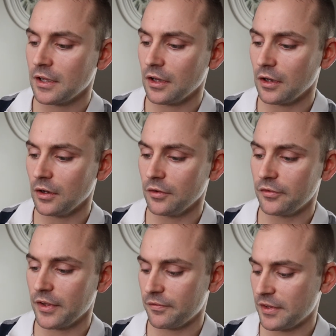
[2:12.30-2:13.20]

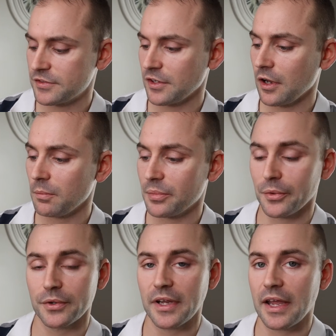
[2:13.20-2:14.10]
of if it's up
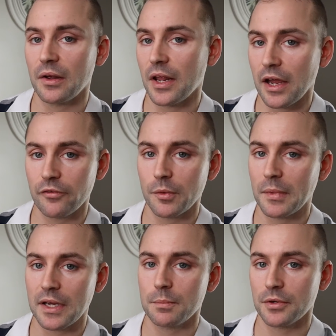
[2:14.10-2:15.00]
or down however
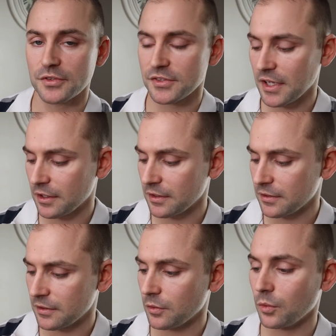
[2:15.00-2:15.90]
many percent
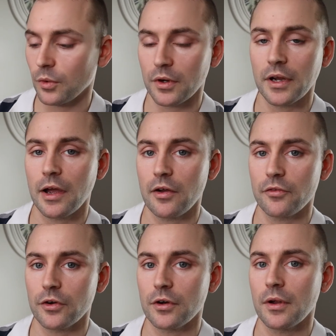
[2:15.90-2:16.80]
or
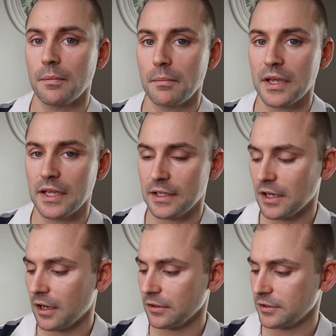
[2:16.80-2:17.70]
however many
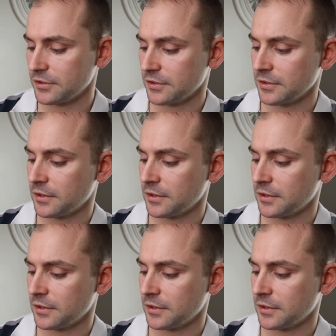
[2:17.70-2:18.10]
dollars.